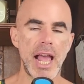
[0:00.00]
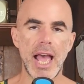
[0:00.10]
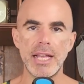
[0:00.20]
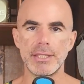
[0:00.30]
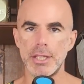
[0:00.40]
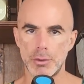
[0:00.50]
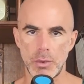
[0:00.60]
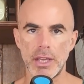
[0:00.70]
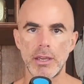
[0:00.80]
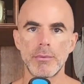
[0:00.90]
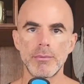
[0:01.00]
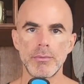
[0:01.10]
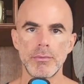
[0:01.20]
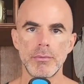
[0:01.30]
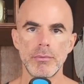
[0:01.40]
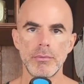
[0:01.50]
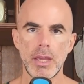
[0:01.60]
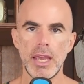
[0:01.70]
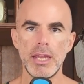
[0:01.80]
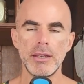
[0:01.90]
as this week.
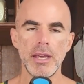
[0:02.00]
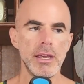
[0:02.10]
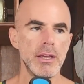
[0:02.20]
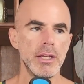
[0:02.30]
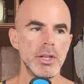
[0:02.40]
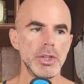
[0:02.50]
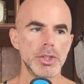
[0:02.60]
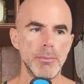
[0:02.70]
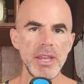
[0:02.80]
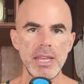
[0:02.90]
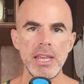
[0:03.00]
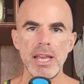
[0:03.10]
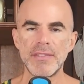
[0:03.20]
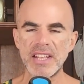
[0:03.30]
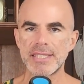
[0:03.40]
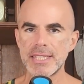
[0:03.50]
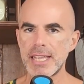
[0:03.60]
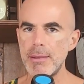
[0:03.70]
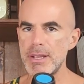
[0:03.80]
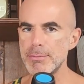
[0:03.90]
And to me, that's the
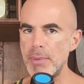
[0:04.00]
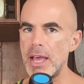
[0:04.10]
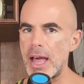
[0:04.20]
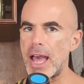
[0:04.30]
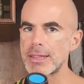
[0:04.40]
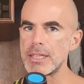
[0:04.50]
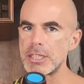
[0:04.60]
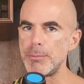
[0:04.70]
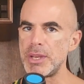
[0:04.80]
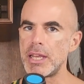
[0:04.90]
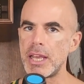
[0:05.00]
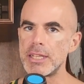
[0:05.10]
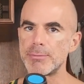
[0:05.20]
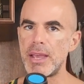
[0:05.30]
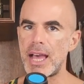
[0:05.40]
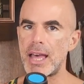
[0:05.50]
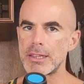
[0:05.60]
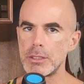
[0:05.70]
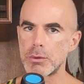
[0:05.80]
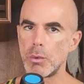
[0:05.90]
same as male athletes competing against male
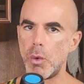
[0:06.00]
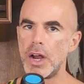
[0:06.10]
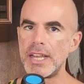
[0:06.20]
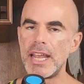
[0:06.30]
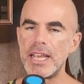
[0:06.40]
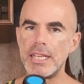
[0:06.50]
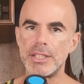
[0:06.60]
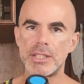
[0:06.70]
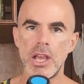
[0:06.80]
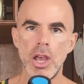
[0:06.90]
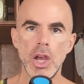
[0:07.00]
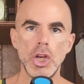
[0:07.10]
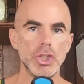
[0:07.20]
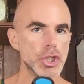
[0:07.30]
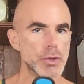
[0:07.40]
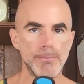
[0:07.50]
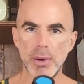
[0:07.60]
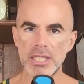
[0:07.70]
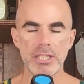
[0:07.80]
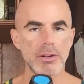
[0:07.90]
athletes where one is just
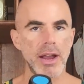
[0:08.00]
busting their